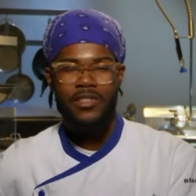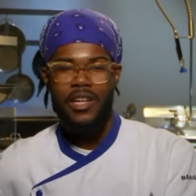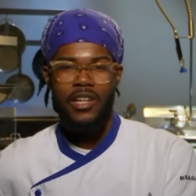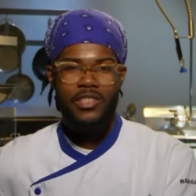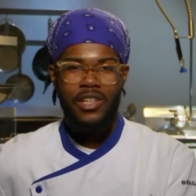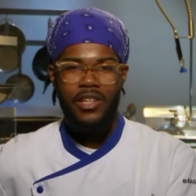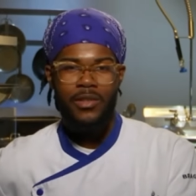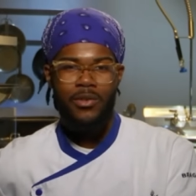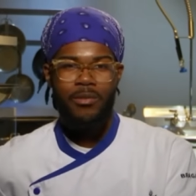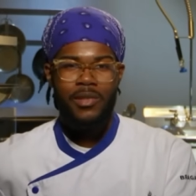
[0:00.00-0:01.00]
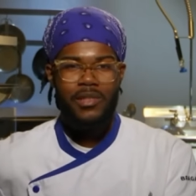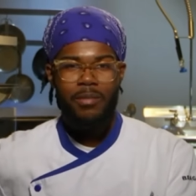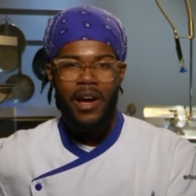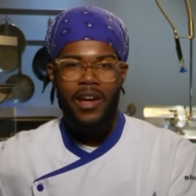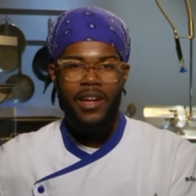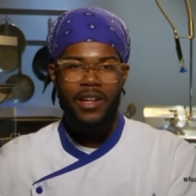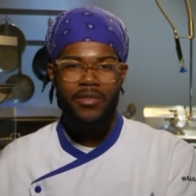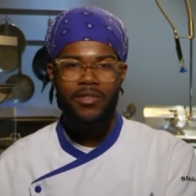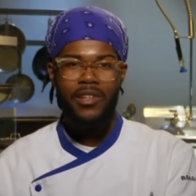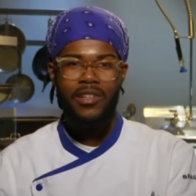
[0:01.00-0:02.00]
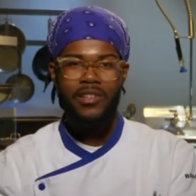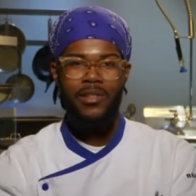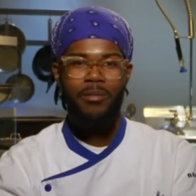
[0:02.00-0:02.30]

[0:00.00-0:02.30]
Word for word: is kind of channeling through my spine. I can feel it a little